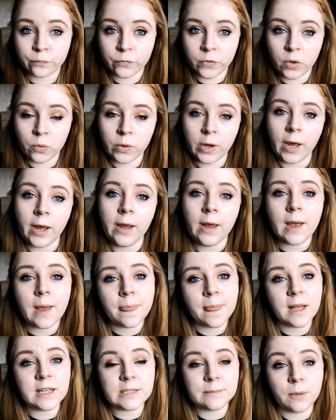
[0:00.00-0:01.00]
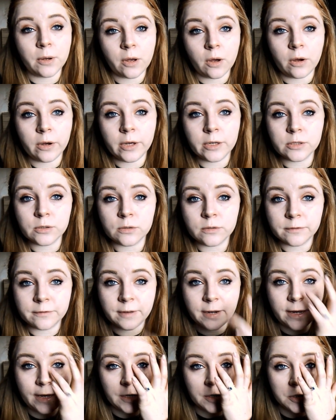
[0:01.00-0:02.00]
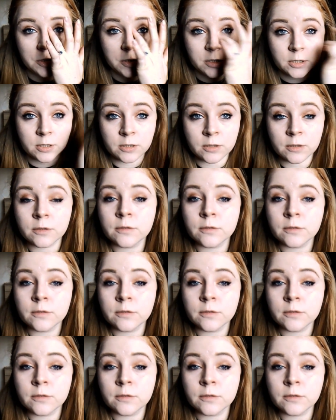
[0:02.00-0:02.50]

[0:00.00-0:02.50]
Okay, and that's my eyes all finished.